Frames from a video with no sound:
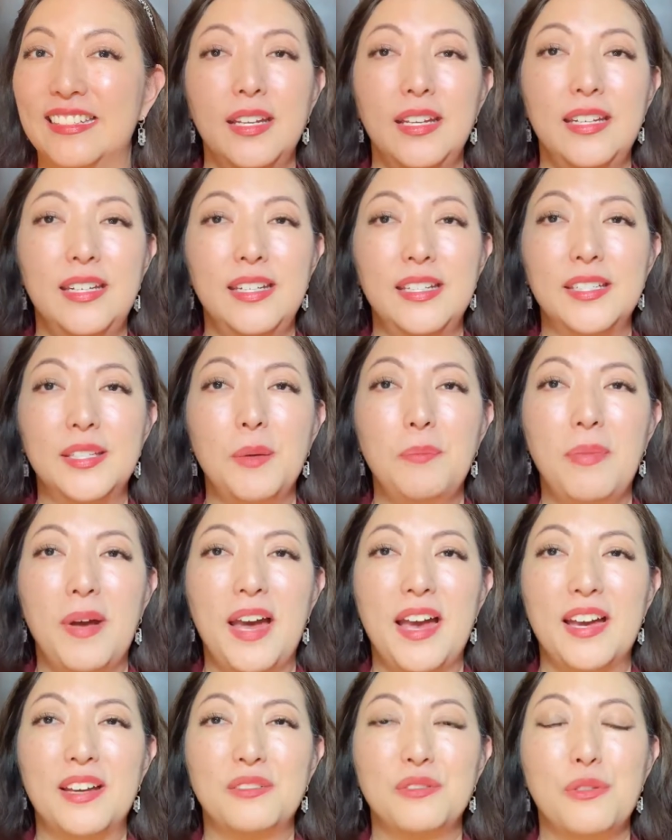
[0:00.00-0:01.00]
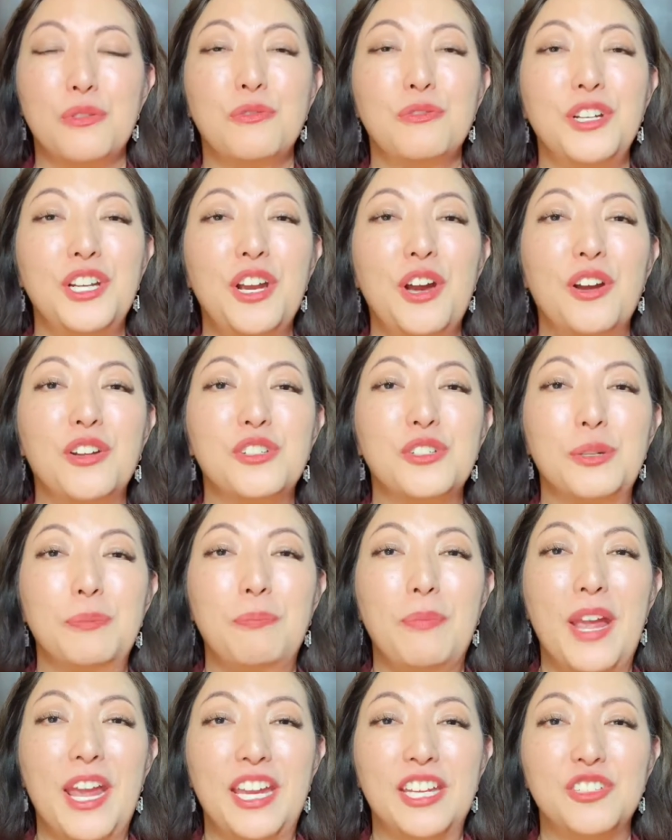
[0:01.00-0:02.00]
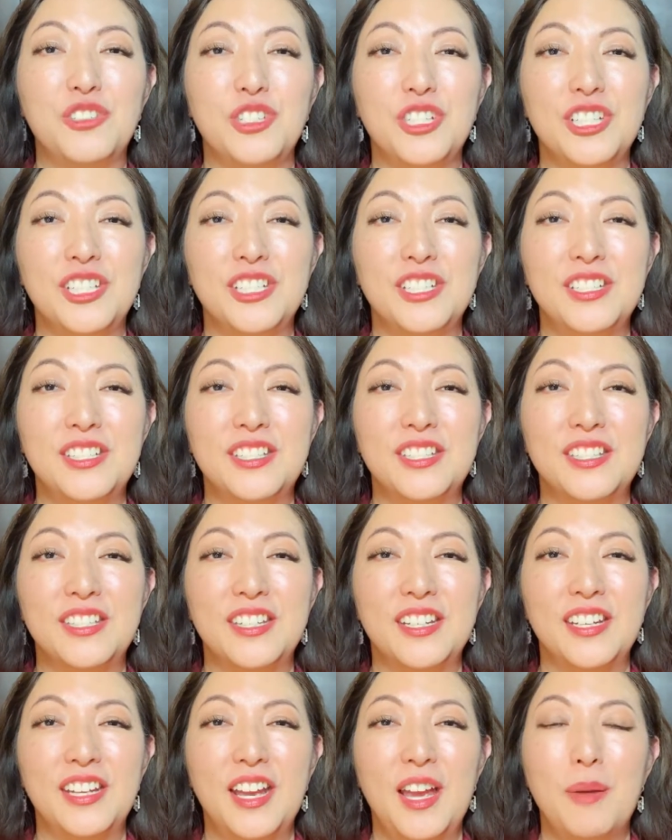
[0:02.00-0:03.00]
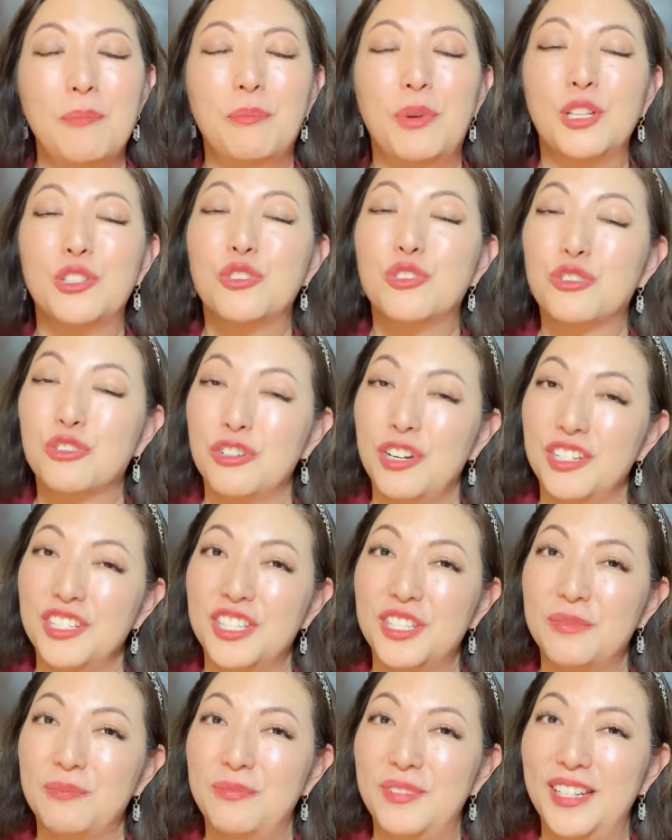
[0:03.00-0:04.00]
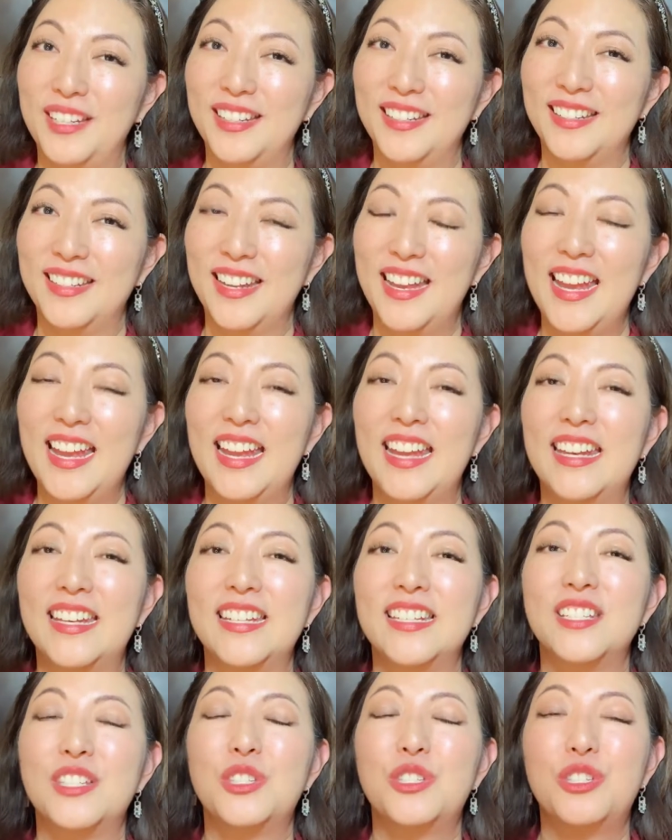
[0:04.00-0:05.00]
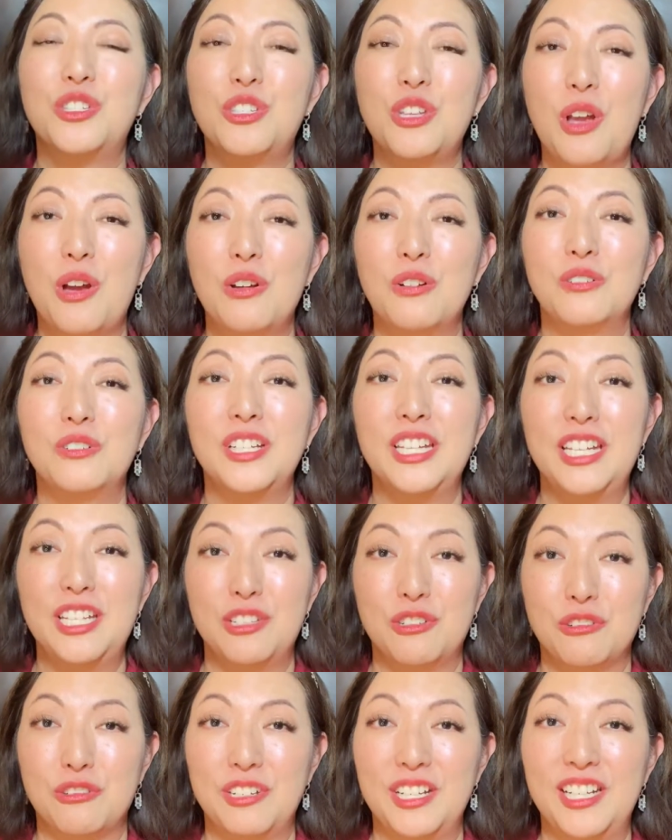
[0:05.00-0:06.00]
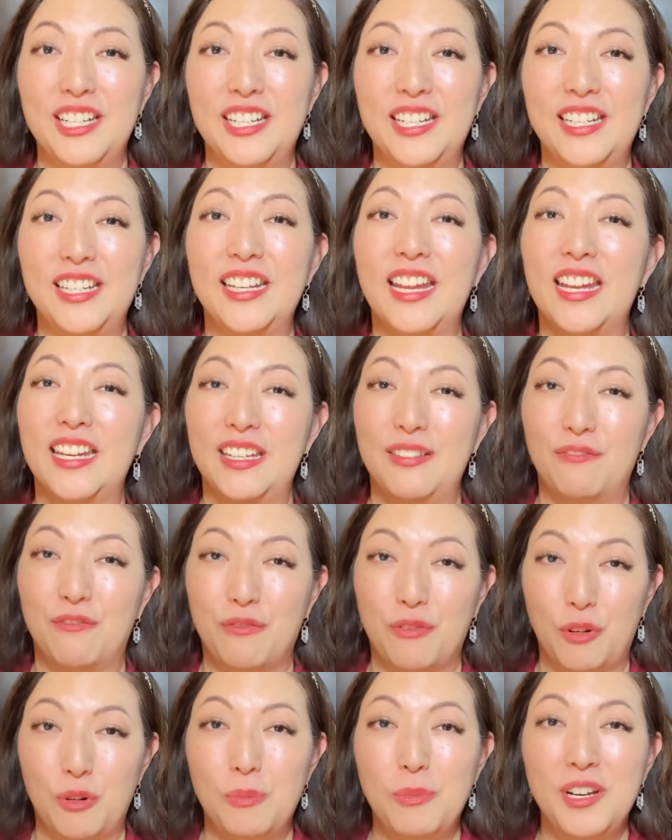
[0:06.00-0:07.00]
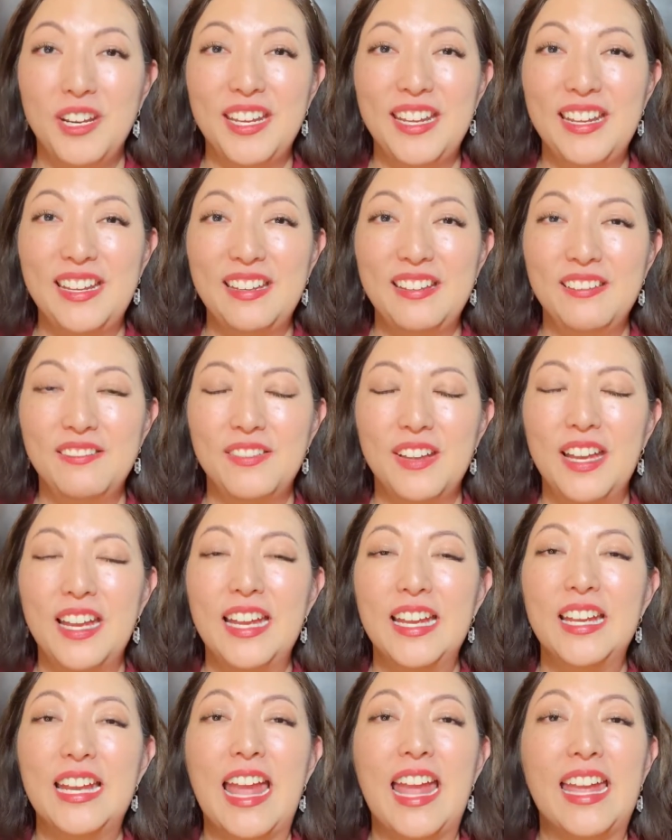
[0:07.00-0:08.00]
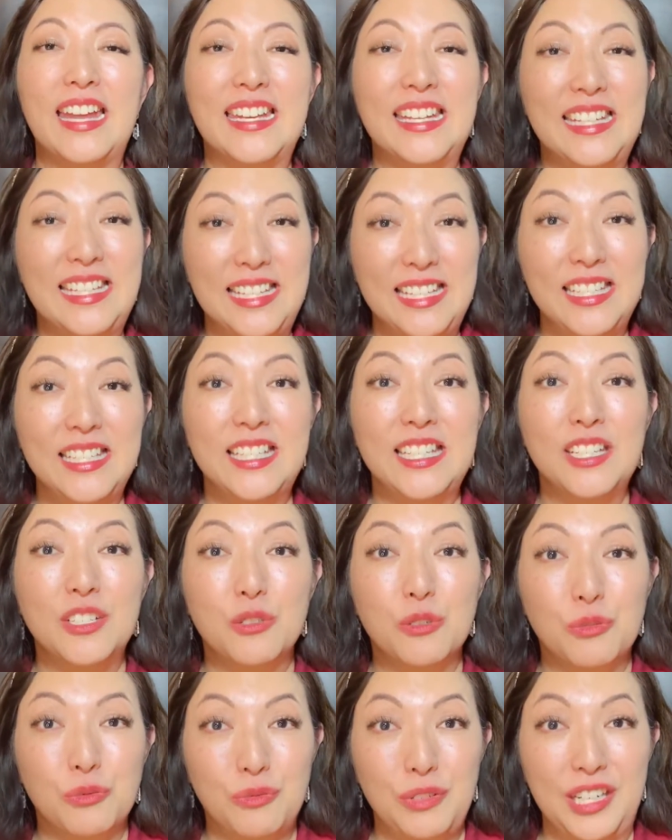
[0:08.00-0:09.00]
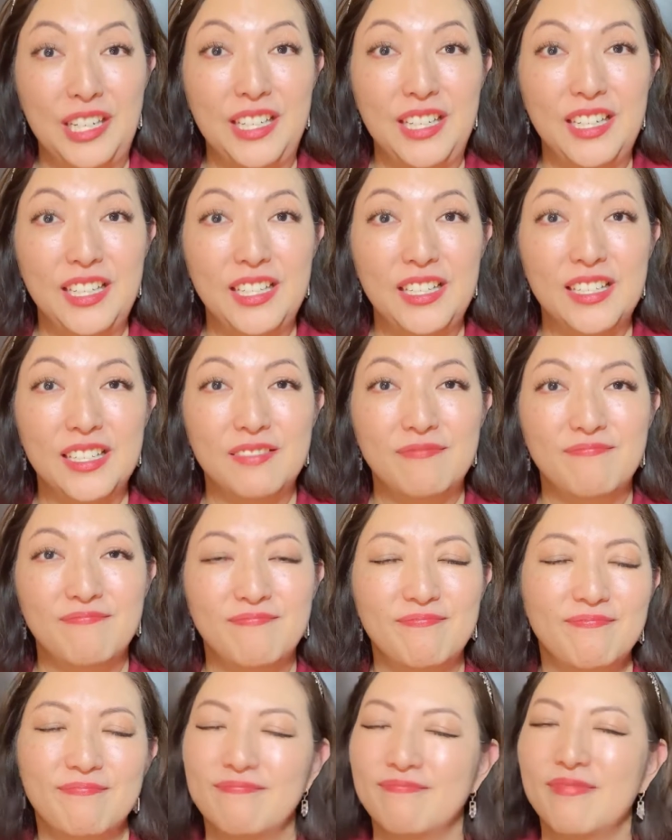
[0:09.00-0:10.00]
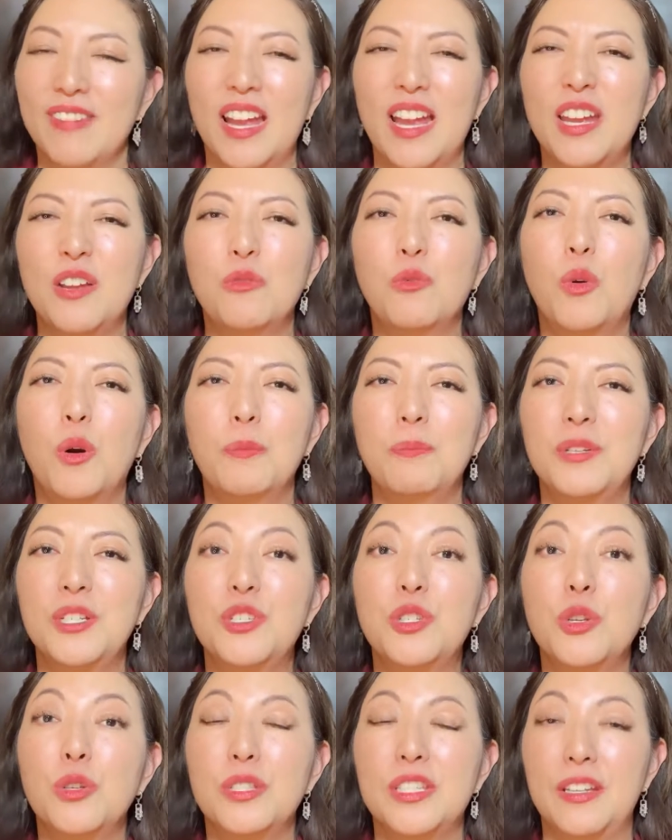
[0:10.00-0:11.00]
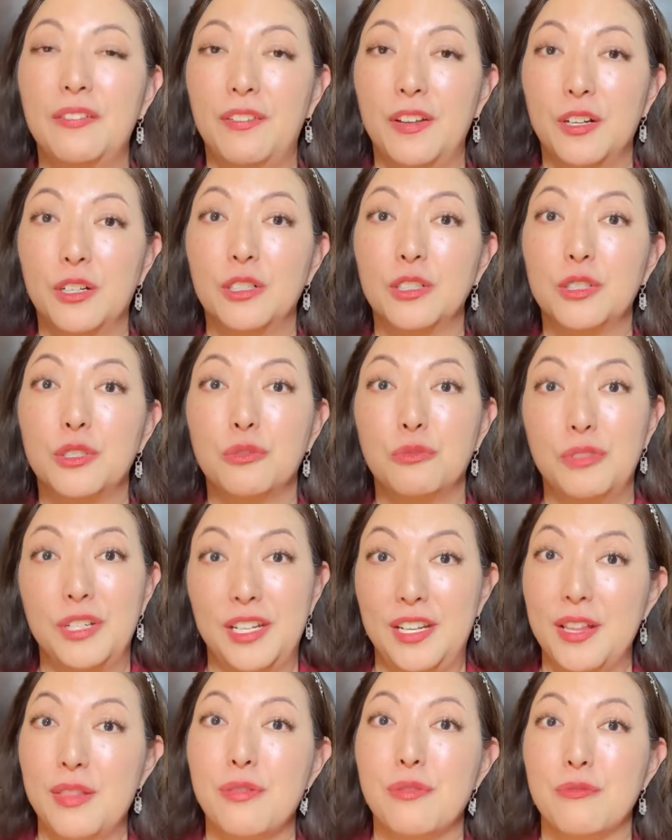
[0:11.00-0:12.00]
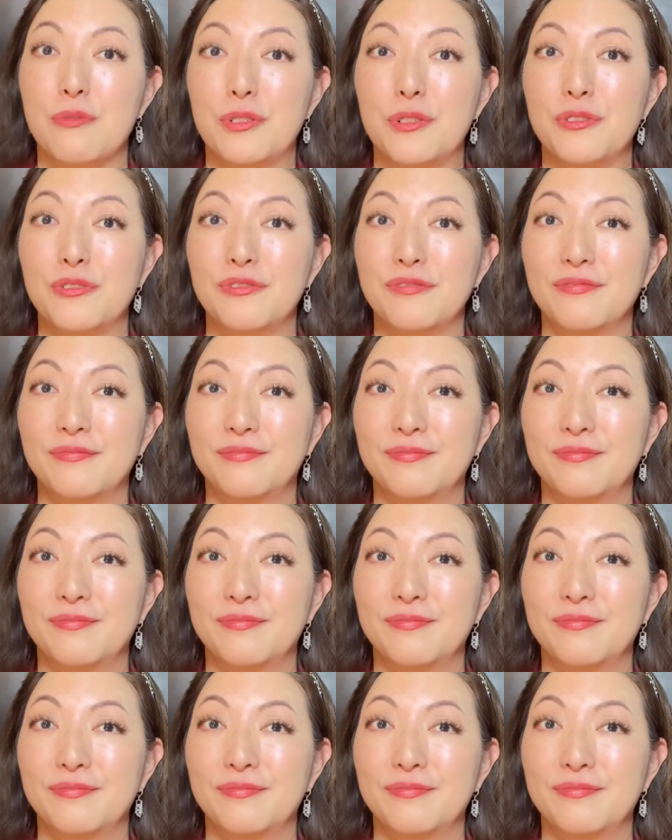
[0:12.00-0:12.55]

It is about 300 pages, but trust me, it is so intriguing and informative and easy to read. It won't be so difficult to read it through.